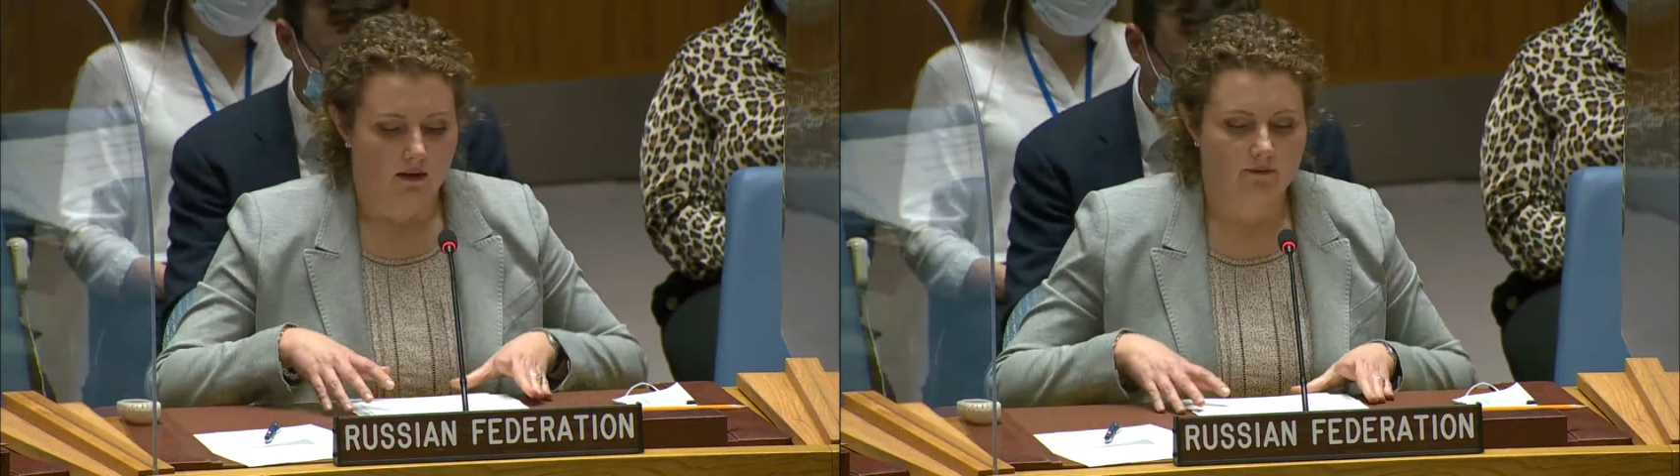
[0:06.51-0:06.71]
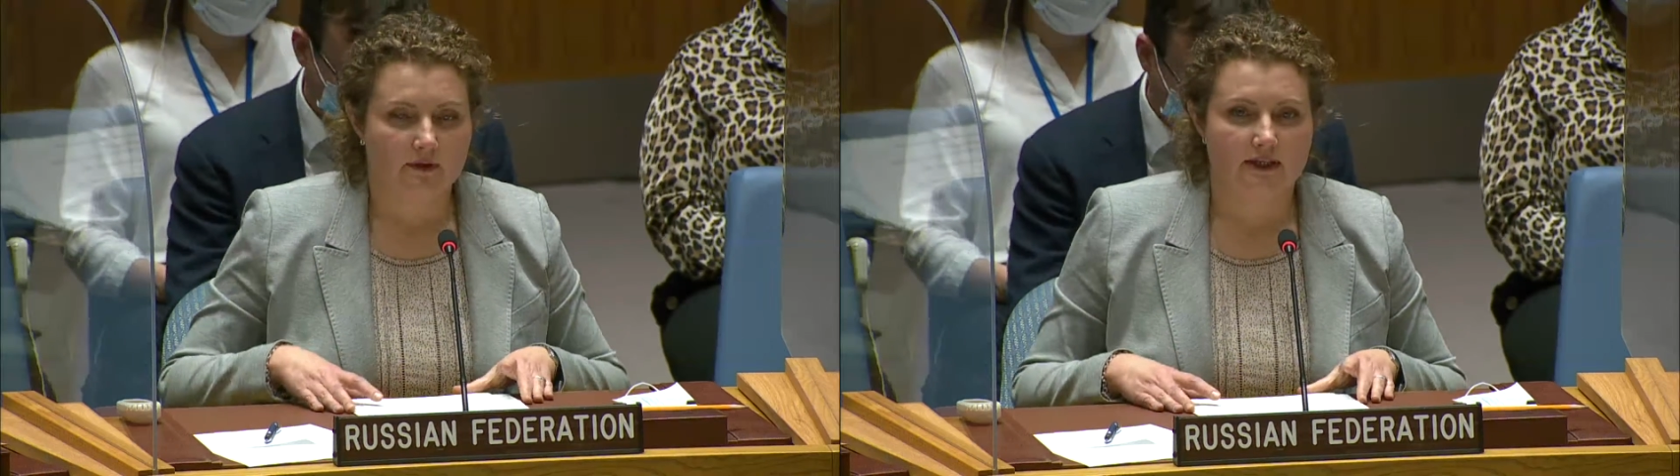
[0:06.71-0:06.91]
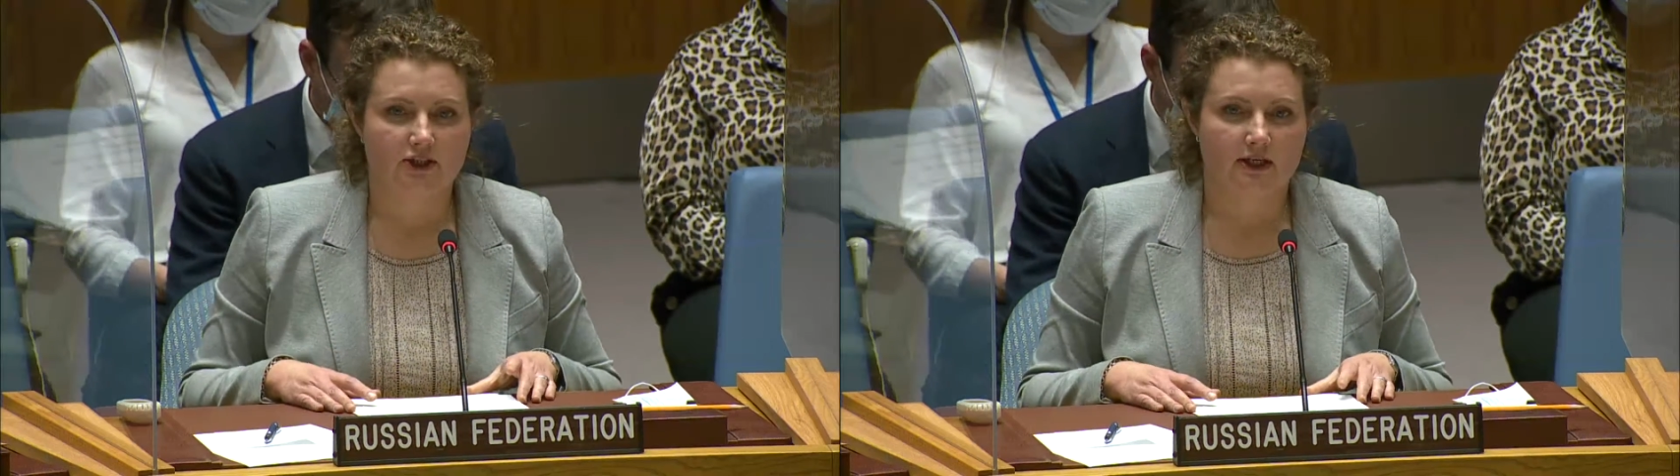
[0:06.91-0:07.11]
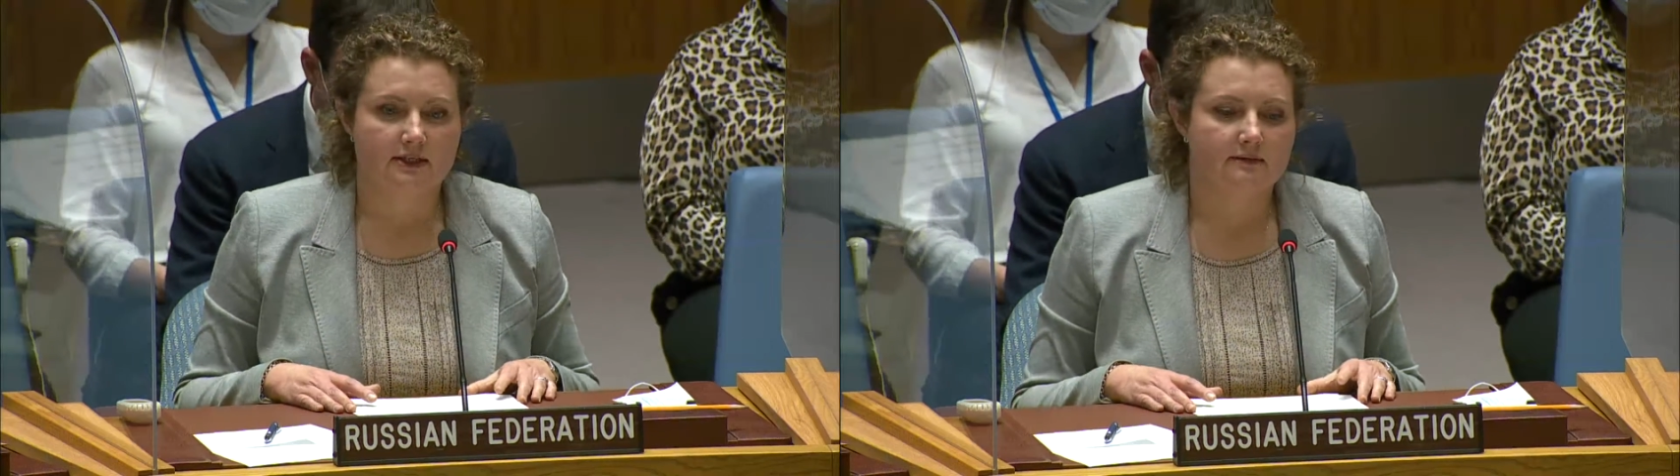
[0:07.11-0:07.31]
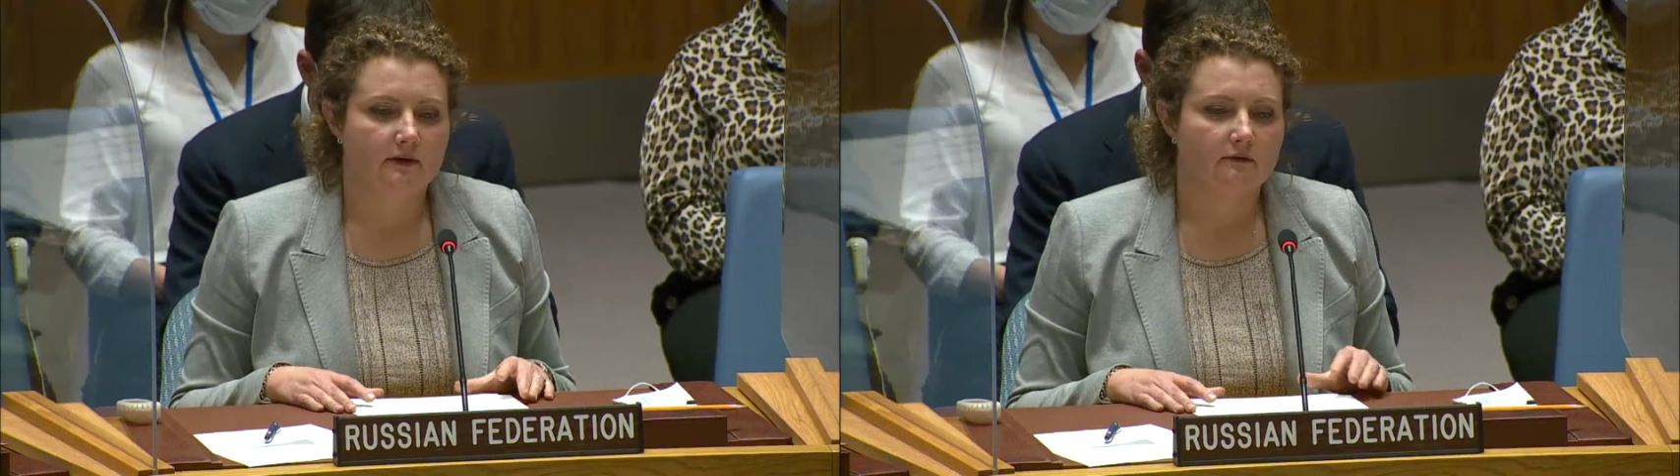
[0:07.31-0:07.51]
At
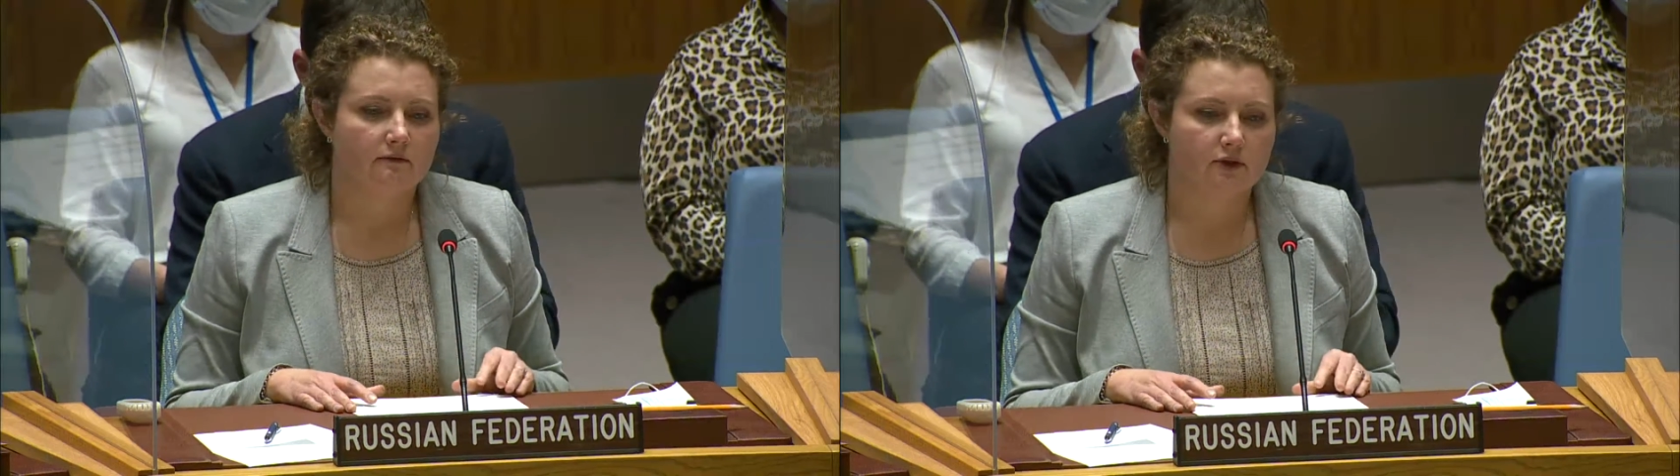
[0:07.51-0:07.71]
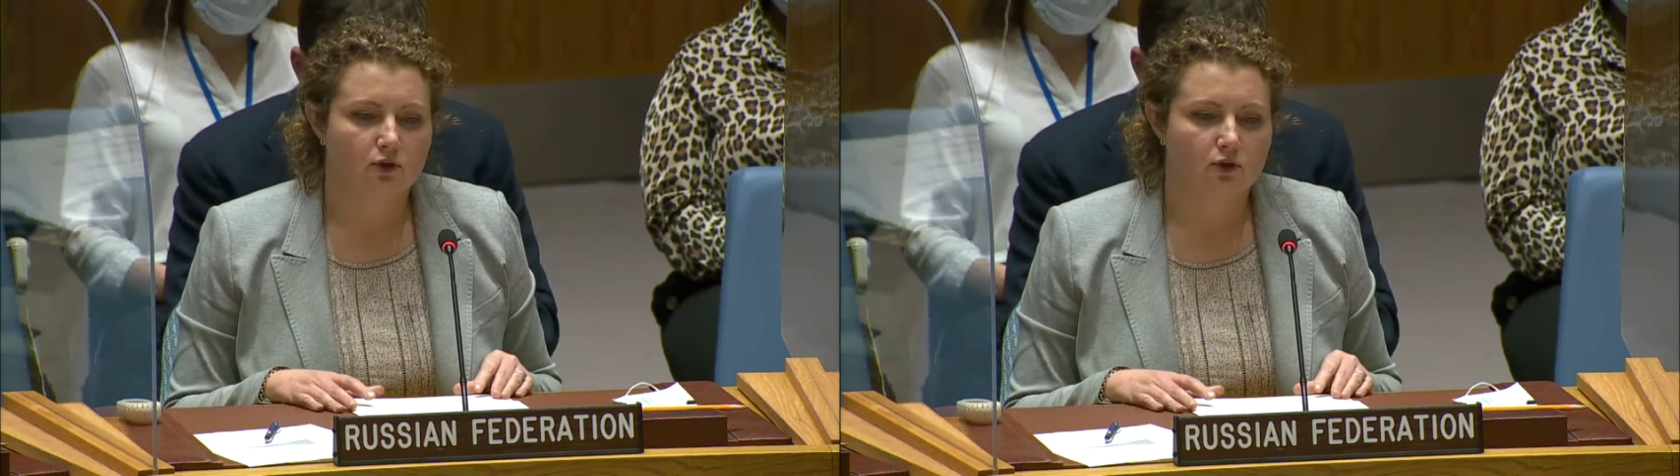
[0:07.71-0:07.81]
the